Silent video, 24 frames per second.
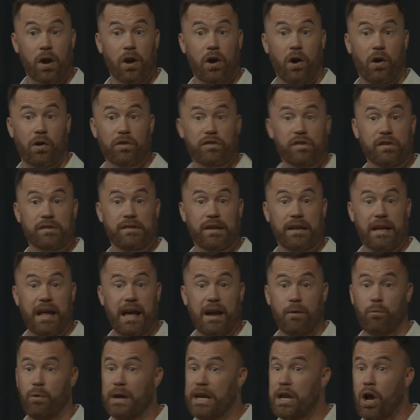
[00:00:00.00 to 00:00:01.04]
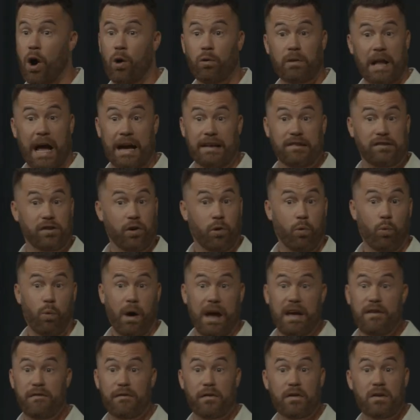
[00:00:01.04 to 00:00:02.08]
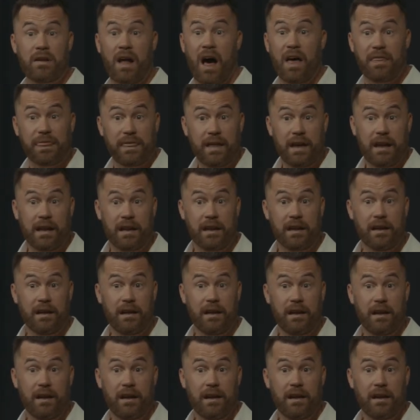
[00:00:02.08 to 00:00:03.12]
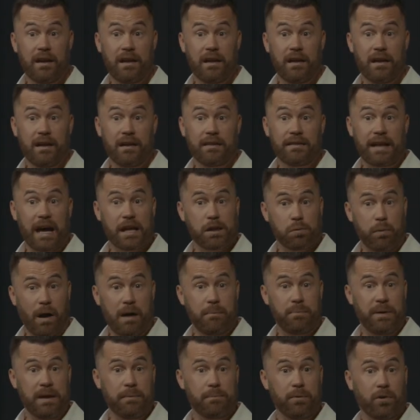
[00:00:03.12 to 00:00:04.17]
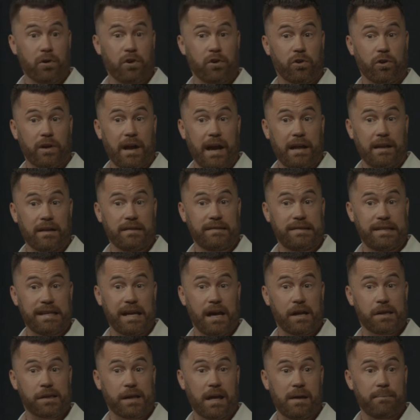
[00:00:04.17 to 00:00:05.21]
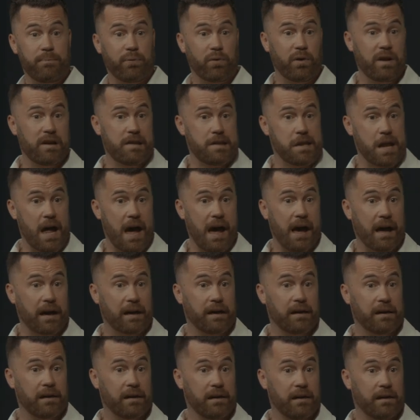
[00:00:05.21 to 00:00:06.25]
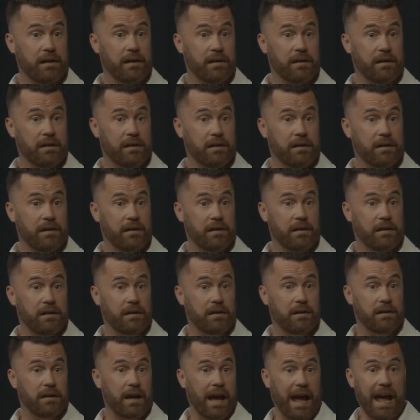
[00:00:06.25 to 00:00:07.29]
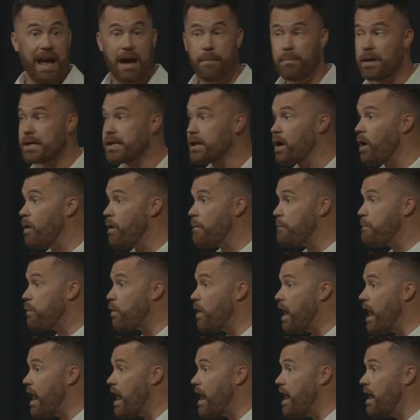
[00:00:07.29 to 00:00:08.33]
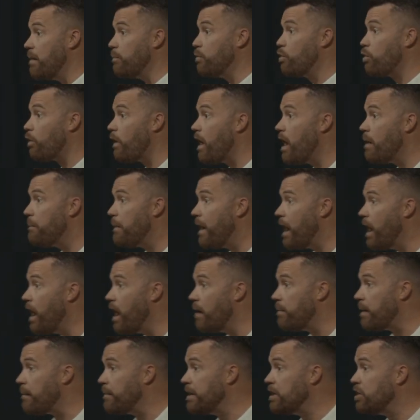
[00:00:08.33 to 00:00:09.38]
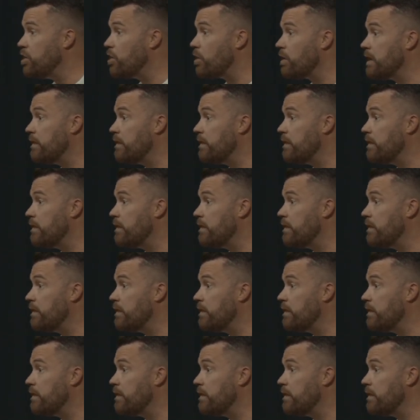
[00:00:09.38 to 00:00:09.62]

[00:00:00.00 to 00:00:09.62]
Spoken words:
in our culture today, we don't like to wait for nothing. That's why people created TSA PreCheck, Amazon Prime, Grubhub. I mean, you